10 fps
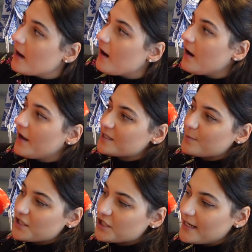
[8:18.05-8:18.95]
I
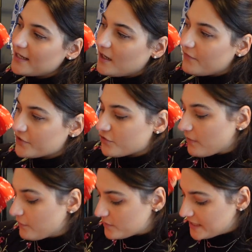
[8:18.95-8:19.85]
especially loved the
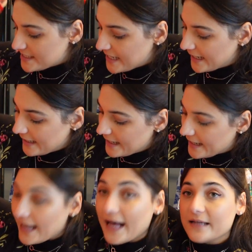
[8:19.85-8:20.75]
ruffle
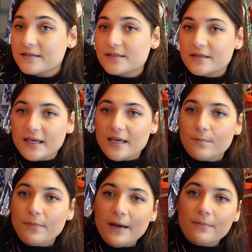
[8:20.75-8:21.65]
detailing and the
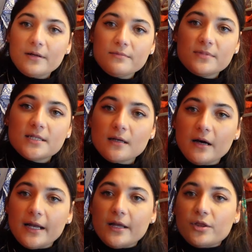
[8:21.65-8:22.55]
peplum
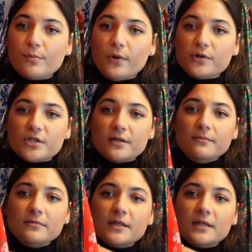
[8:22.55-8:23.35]
design at the bottom,